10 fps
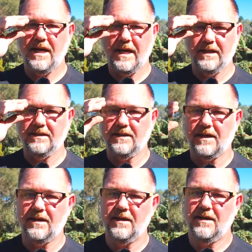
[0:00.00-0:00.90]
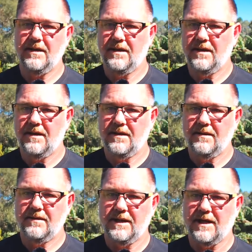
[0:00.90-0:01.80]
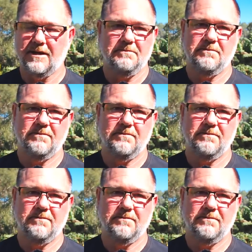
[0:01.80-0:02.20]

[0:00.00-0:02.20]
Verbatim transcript: And, you know,